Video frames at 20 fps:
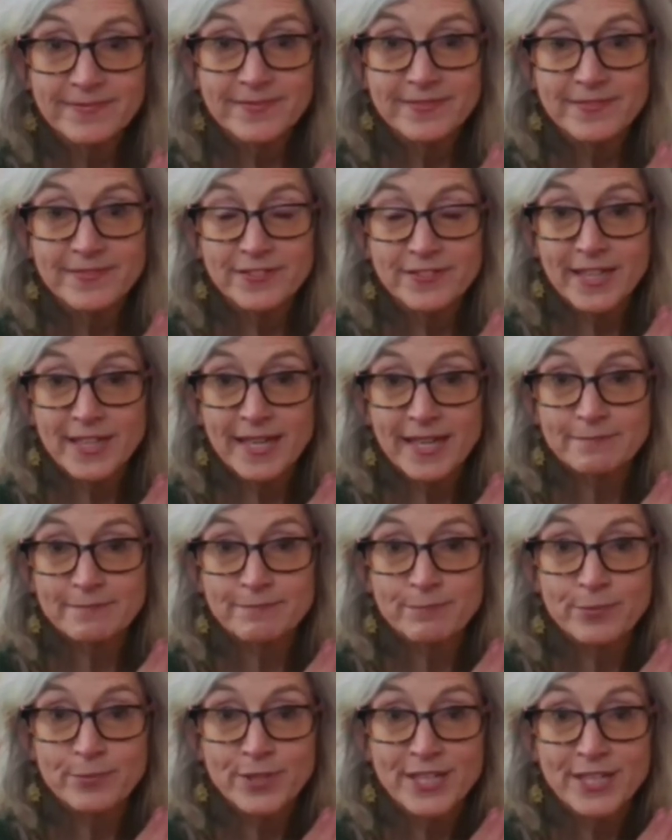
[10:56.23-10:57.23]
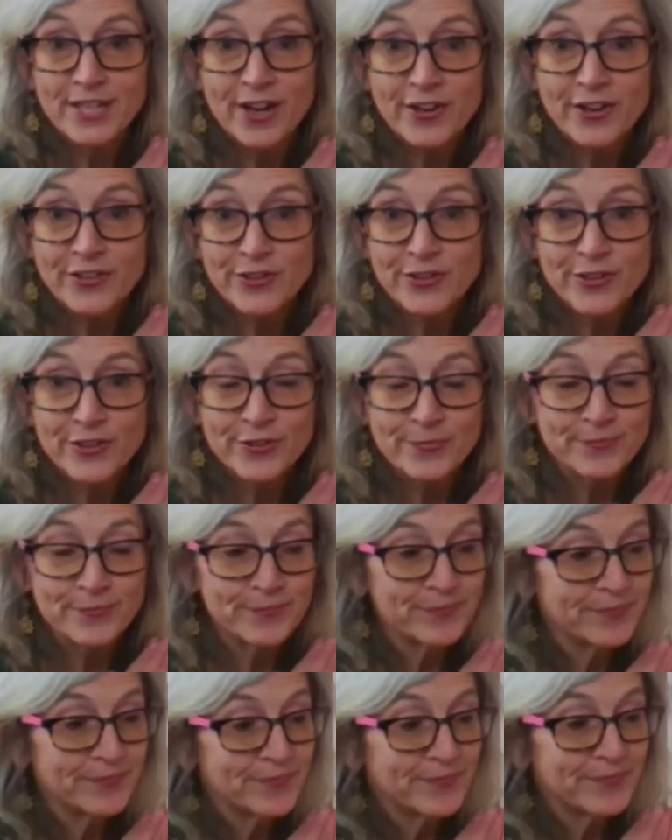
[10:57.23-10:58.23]
you can put it on your
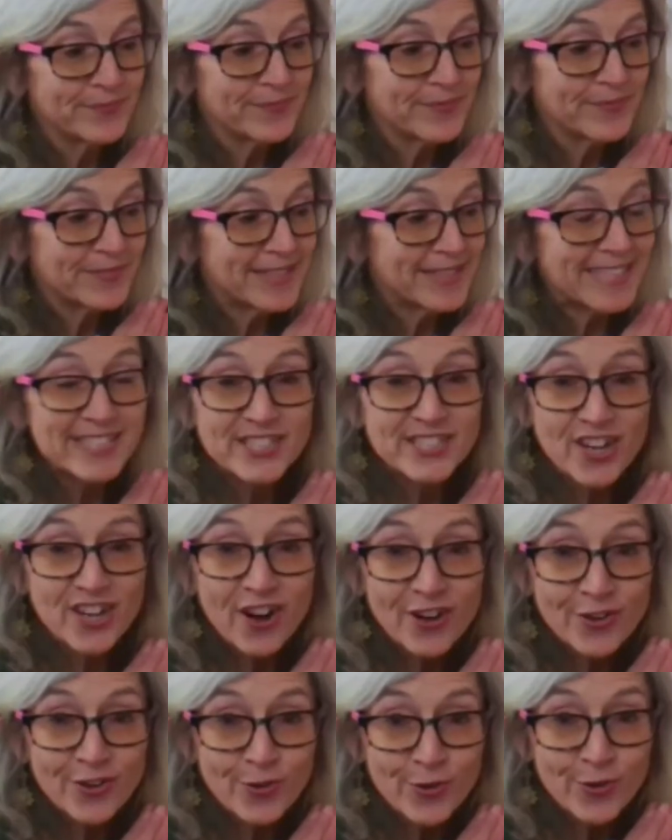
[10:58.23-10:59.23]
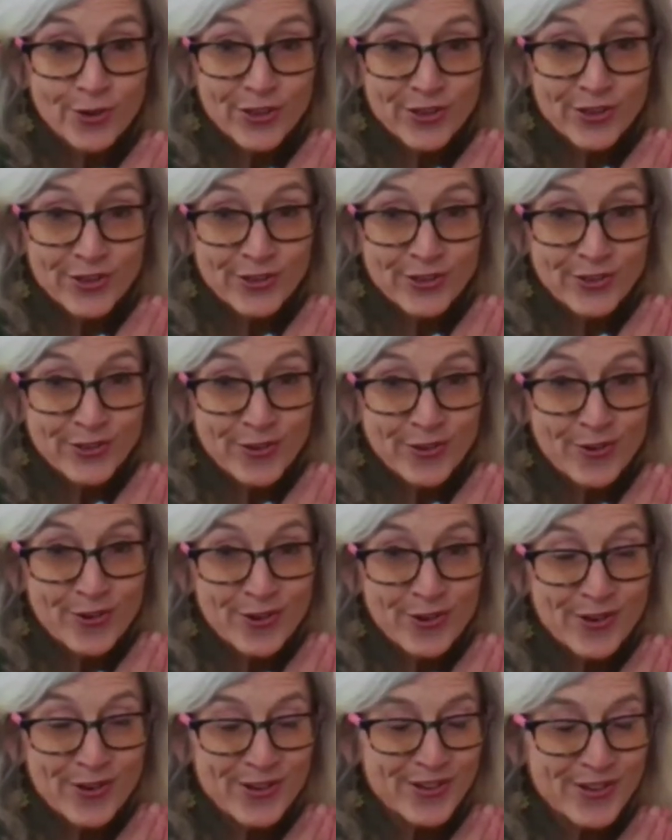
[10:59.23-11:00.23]
Instacart order
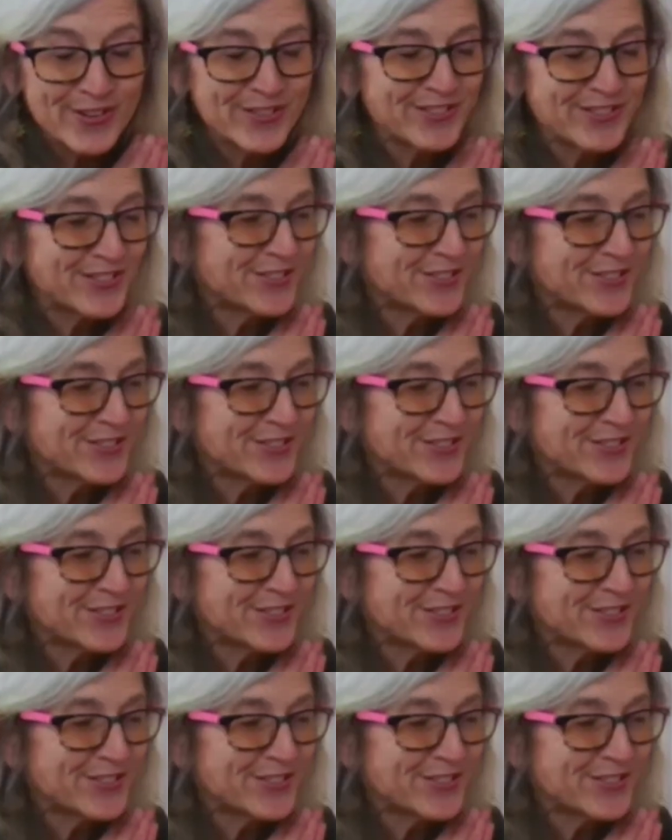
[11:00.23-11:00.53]
or do